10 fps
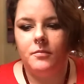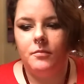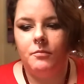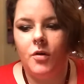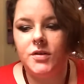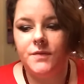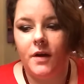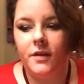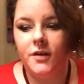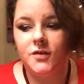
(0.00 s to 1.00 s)
Most
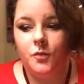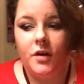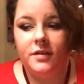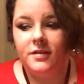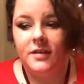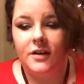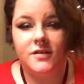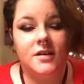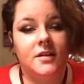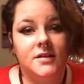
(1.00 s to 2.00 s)
fathers want their
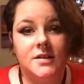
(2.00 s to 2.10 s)
sons